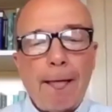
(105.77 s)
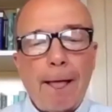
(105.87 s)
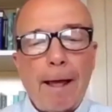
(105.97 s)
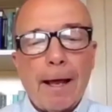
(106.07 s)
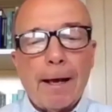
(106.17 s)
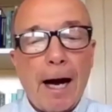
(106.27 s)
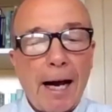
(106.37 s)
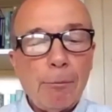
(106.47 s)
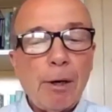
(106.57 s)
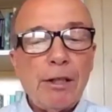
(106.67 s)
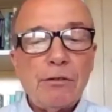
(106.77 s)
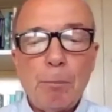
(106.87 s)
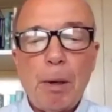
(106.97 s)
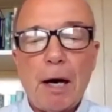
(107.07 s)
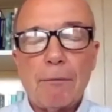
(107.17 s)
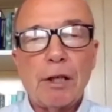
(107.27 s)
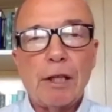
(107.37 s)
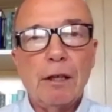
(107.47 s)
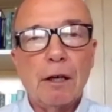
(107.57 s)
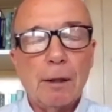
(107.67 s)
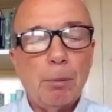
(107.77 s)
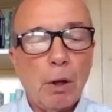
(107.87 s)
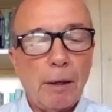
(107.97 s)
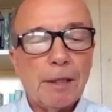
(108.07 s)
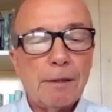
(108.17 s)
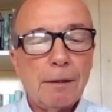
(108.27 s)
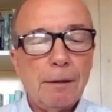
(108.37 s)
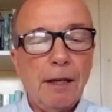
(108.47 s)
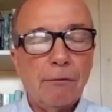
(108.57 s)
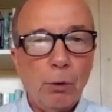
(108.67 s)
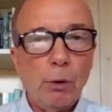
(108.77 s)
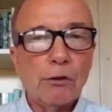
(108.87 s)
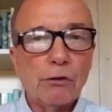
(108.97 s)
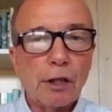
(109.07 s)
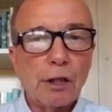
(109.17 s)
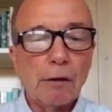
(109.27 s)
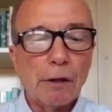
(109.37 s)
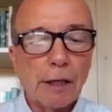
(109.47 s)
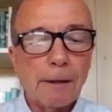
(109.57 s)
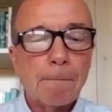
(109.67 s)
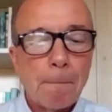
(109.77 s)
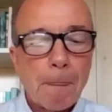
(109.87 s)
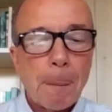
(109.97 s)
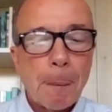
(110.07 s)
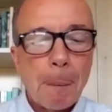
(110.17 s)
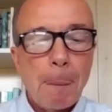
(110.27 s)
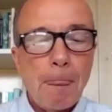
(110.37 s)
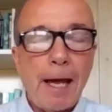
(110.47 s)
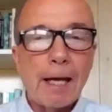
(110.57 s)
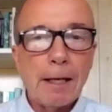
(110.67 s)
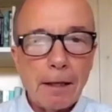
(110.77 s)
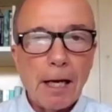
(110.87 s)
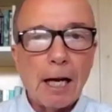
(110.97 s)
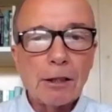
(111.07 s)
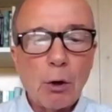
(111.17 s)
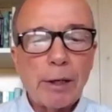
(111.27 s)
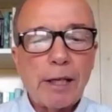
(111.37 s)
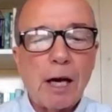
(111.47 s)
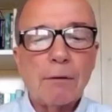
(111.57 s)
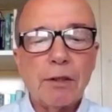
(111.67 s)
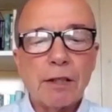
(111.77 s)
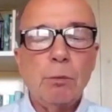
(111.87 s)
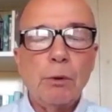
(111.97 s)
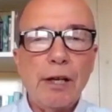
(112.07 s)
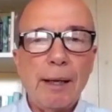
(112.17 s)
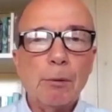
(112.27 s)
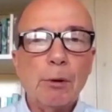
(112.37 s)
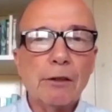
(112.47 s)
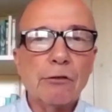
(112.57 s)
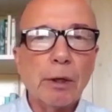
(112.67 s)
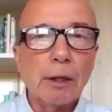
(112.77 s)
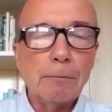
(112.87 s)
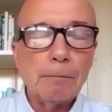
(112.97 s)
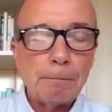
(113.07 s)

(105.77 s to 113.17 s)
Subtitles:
And high rates of poverty, unemployment, and food insecurity, and an ongoing conflict with neighboring Israel.